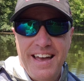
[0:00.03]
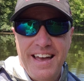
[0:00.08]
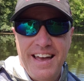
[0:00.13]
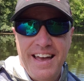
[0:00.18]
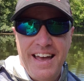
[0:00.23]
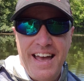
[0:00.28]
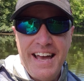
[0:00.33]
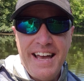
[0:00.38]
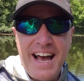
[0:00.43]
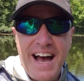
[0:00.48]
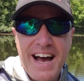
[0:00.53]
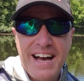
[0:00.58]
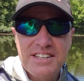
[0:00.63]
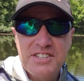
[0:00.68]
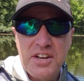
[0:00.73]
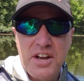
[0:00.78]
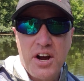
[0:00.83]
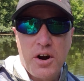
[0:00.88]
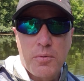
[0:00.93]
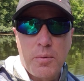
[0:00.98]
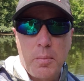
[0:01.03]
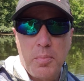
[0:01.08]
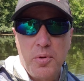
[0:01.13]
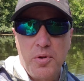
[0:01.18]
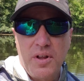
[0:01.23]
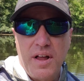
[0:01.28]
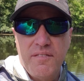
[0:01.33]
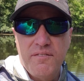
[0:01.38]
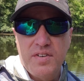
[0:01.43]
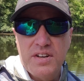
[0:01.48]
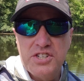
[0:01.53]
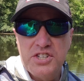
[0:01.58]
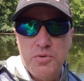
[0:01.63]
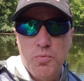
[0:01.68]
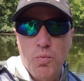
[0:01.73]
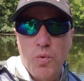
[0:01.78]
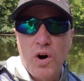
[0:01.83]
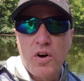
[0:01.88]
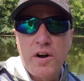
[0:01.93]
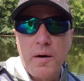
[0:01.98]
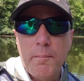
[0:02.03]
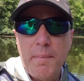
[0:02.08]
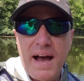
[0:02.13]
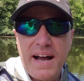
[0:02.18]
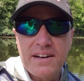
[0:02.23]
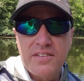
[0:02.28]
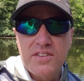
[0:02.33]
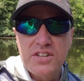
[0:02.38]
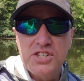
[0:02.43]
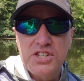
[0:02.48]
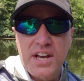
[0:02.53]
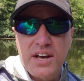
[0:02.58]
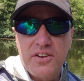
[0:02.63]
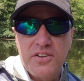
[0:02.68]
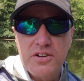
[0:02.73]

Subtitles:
Hey guys, Eric with Blue Line Fishing. Welcome back to the channel.